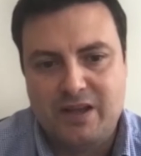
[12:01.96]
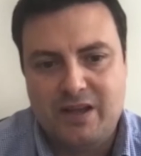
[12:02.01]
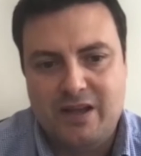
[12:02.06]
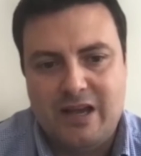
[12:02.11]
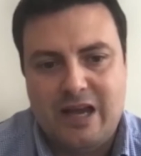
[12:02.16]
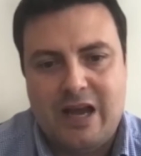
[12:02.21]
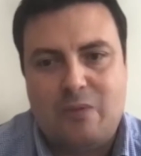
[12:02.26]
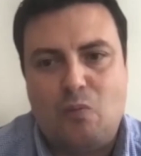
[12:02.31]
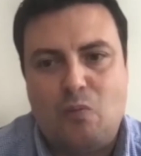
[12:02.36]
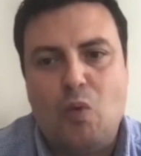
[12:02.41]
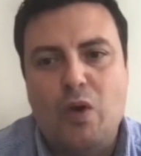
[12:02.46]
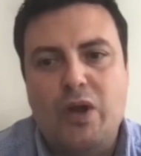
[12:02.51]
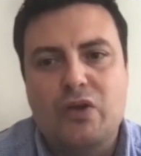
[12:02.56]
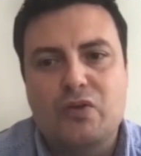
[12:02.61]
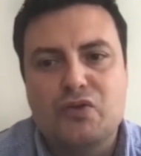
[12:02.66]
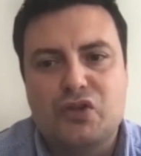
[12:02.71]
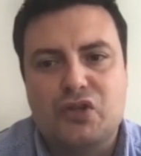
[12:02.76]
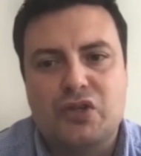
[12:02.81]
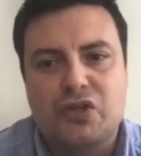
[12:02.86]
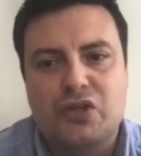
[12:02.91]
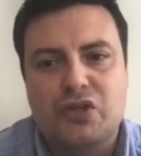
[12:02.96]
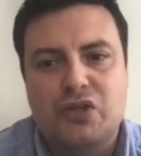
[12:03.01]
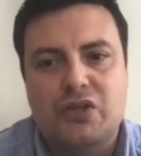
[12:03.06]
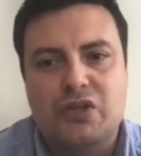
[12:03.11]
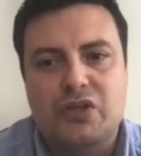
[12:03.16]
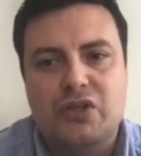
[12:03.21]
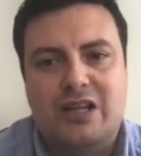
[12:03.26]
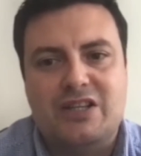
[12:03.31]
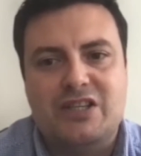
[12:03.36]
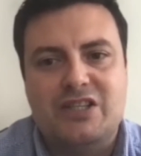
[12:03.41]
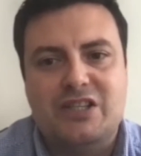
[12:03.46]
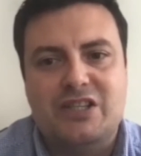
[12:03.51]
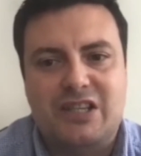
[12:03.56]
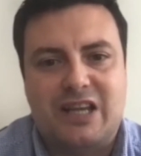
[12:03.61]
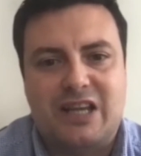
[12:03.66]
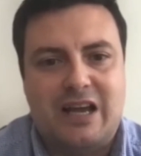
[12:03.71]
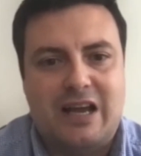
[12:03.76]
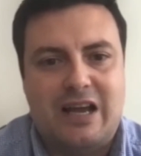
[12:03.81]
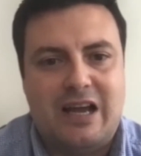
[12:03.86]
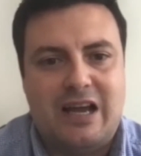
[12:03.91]
And we consider that this is
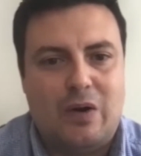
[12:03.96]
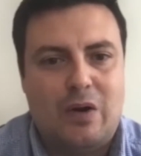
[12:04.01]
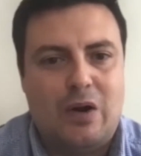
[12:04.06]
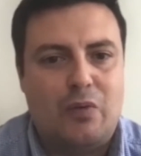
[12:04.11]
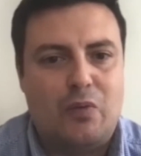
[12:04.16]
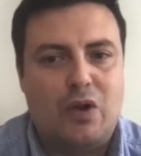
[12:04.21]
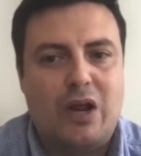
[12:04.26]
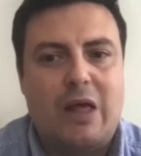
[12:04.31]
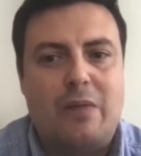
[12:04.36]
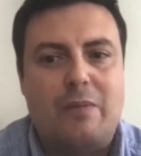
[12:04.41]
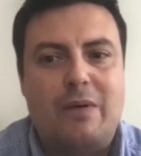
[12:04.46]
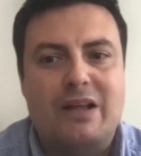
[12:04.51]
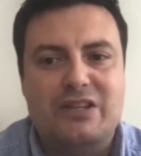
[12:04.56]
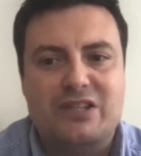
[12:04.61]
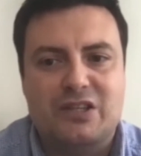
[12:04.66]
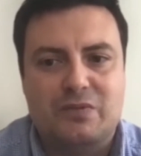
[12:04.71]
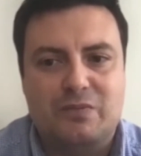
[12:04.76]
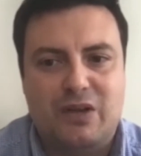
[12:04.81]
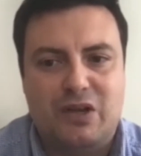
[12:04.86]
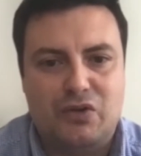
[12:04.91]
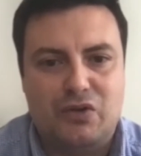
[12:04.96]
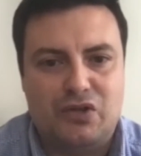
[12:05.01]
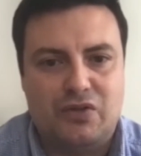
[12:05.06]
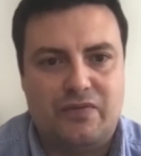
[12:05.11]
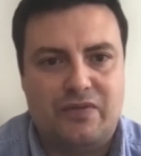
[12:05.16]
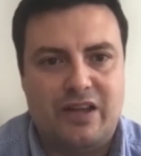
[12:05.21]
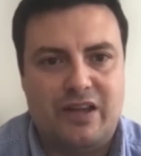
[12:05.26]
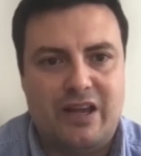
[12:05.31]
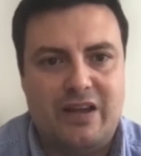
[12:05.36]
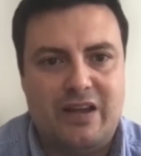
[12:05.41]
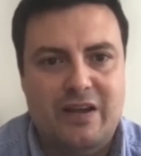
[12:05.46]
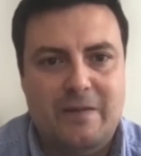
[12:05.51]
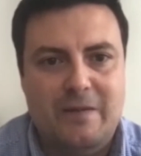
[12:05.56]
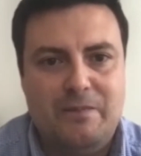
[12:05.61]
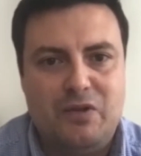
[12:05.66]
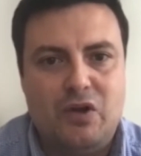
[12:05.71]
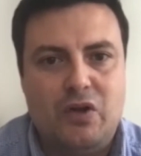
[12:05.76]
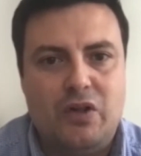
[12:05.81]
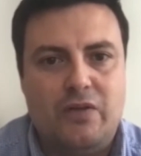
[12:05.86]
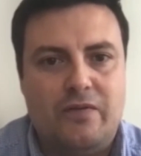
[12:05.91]
a real advantage because of
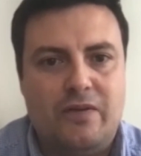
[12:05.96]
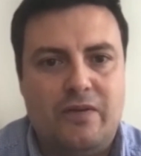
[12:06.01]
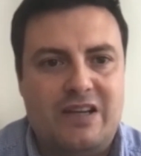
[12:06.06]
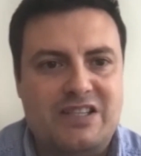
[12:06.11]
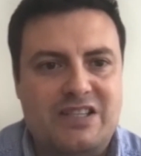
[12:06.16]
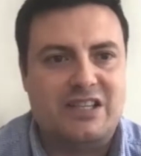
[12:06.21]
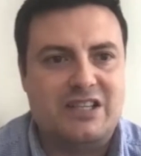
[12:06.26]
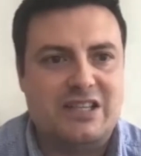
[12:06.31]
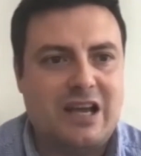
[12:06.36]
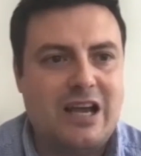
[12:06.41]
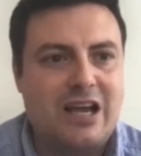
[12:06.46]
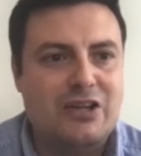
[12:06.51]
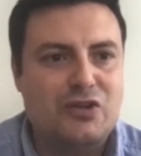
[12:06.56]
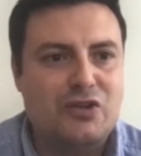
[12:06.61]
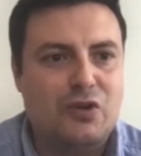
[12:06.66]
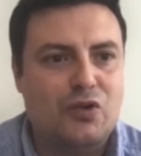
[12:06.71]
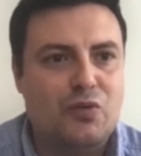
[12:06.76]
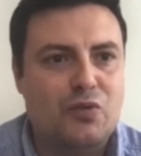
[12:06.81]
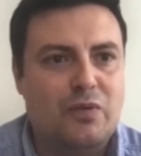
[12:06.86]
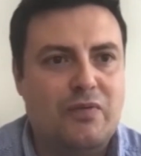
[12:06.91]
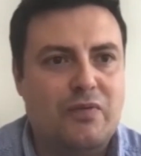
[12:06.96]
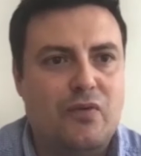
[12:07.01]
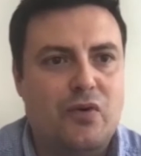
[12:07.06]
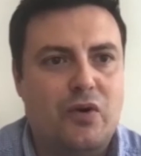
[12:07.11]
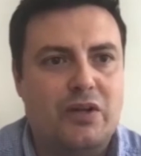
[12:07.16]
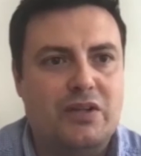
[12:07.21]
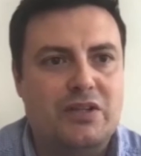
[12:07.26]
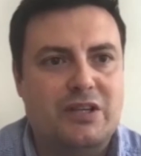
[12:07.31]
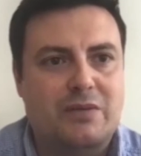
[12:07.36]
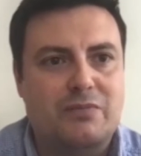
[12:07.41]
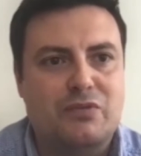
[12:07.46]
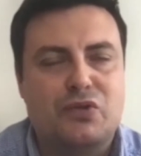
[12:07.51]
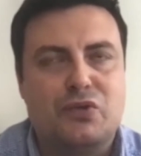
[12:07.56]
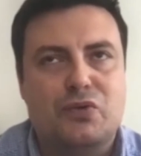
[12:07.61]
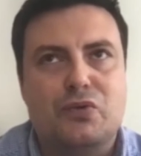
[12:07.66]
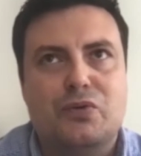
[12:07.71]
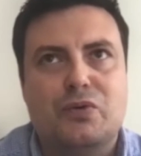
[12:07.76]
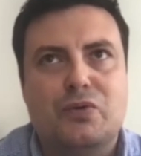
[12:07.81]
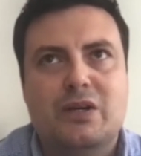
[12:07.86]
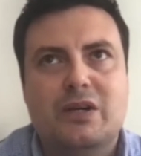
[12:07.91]
the facts that I told you before in terms
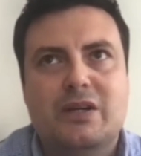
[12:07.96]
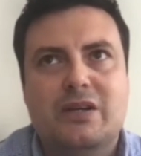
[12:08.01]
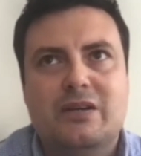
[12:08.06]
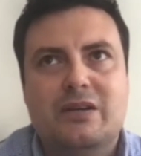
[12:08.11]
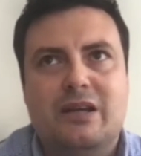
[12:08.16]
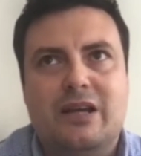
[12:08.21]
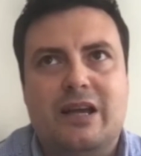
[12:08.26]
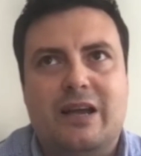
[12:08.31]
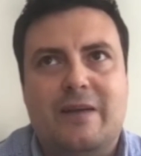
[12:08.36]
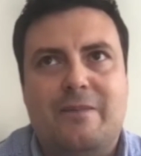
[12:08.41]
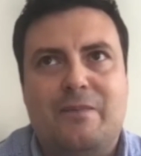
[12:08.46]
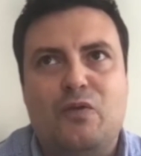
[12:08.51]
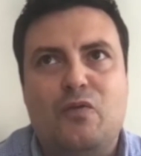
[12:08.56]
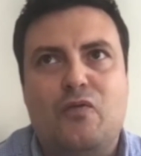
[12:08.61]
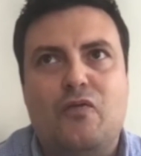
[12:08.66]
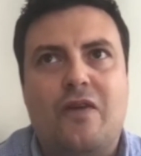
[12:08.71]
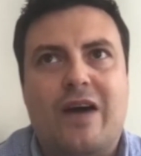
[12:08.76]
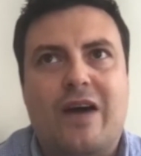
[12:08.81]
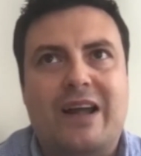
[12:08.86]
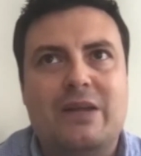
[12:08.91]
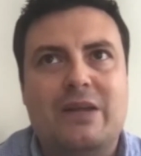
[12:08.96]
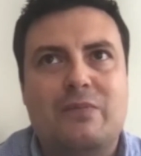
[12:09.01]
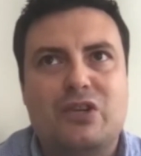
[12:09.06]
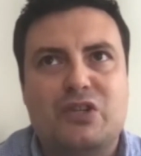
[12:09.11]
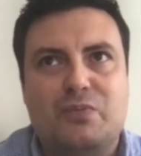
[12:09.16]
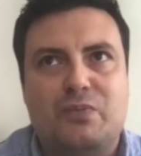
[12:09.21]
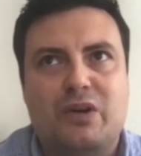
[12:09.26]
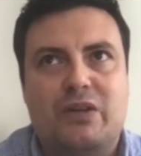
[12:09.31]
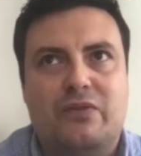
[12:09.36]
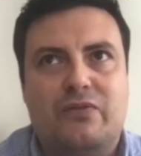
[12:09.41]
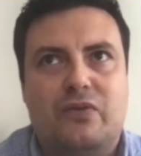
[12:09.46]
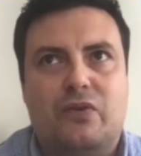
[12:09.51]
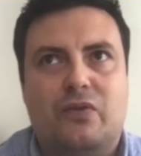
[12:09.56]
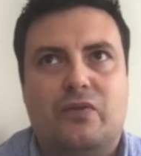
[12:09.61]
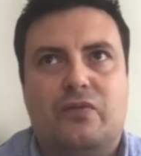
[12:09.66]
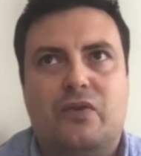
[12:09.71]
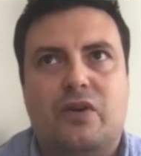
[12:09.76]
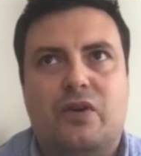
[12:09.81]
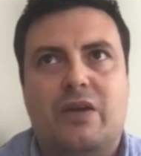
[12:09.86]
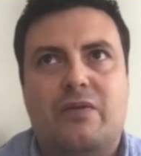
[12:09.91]
to find the best breed
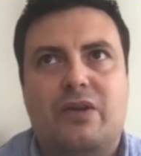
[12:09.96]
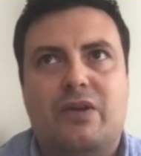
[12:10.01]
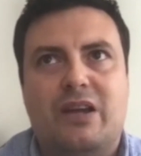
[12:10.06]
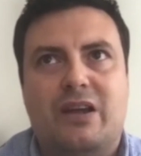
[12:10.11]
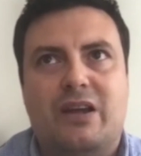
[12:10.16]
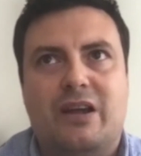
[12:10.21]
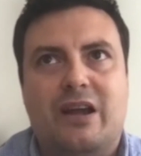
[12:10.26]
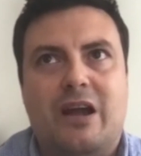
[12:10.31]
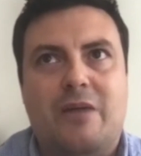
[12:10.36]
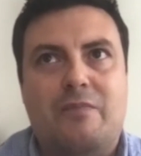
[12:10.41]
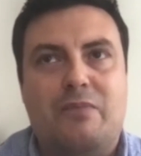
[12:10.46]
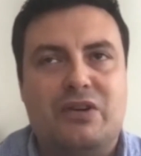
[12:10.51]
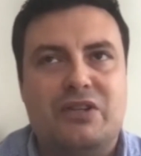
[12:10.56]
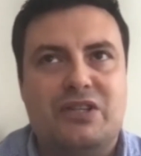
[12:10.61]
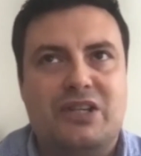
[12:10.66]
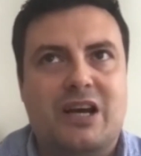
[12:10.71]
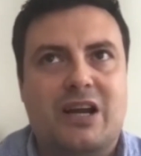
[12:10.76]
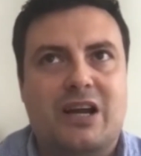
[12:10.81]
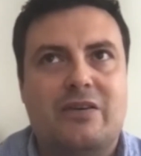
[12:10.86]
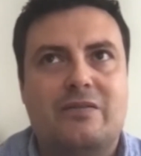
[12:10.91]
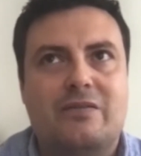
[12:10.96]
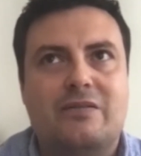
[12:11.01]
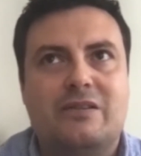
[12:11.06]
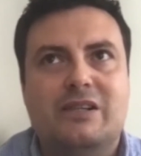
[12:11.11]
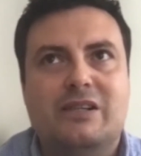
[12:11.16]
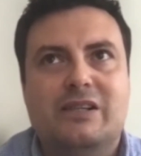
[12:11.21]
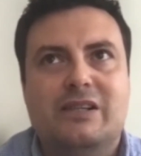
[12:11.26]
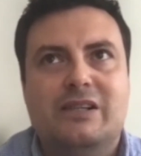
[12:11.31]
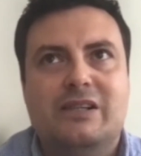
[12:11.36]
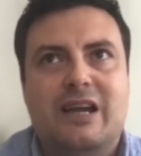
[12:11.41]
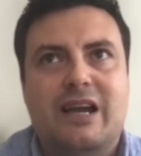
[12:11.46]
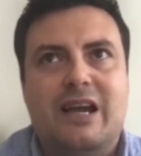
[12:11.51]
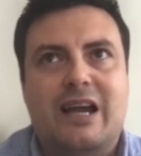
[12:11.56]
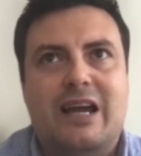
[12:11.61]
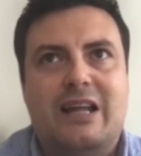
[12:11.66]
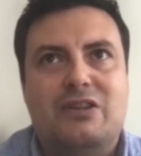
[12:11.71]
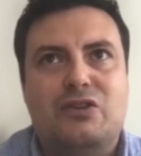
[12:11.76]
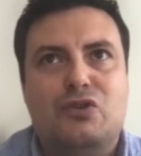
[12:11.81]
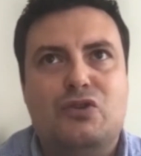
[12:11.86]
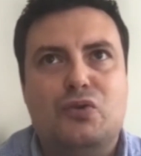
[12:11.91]
for every hyperscaler
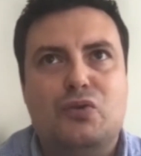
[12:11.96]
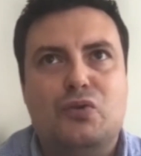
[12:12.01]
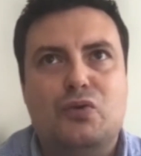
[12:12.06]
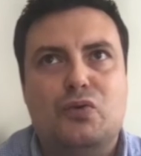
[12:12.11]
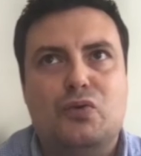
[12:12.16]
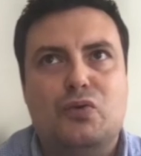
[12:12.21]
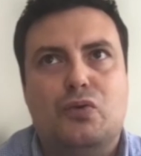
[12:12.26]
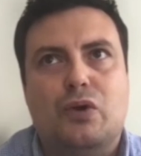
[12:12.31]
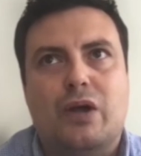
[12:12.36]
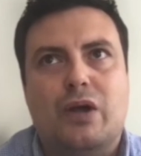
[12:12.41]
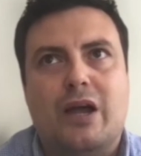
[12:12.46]
and to